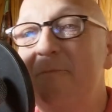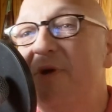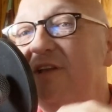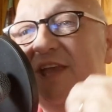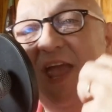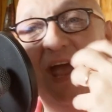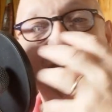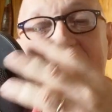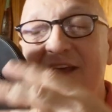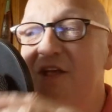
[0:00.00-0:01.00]
But
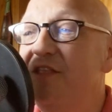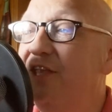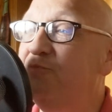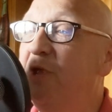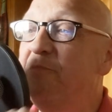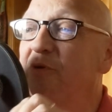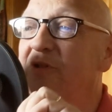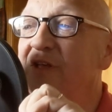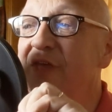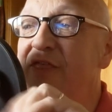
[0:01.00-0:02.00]
again, these
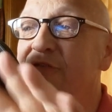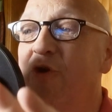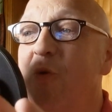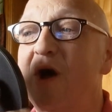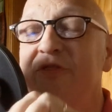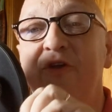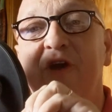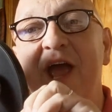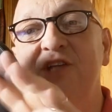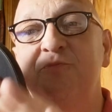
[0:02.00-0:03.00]
people, they throw out their
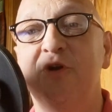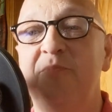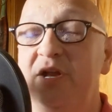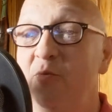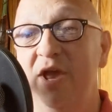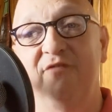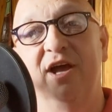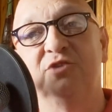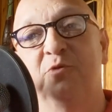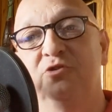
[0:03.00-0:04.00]
expert opinion. We have
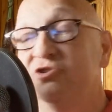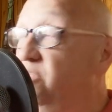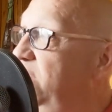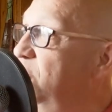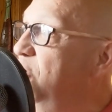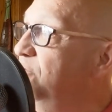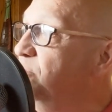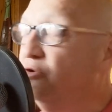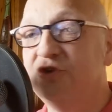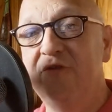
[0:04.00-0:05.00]
experts. They don't know if
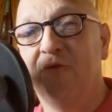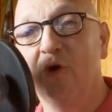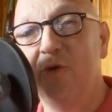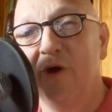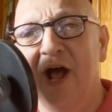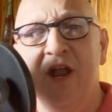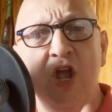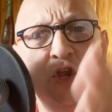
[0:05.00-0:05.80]
milk's good for you or not.